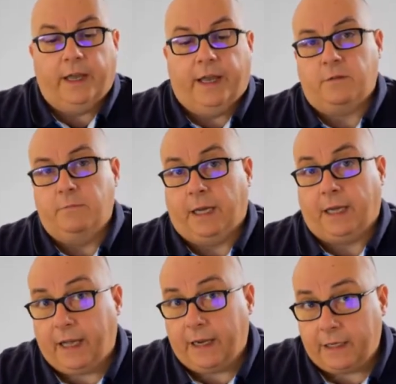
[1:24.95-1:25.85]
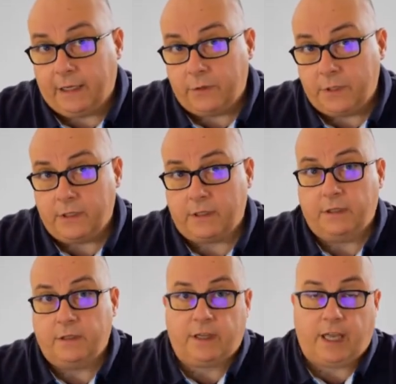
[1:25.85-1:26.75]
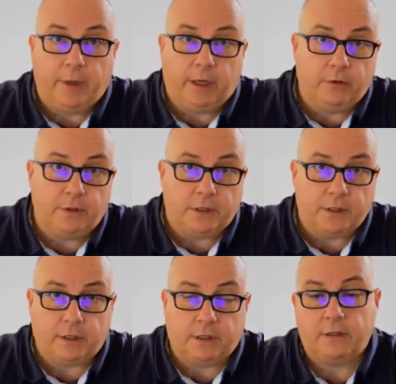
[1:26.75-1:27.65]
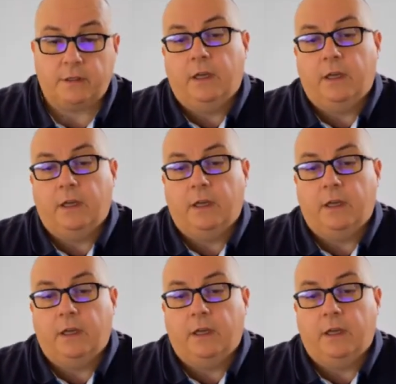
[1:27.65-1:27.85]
as mechanical resistance, chemical resistance,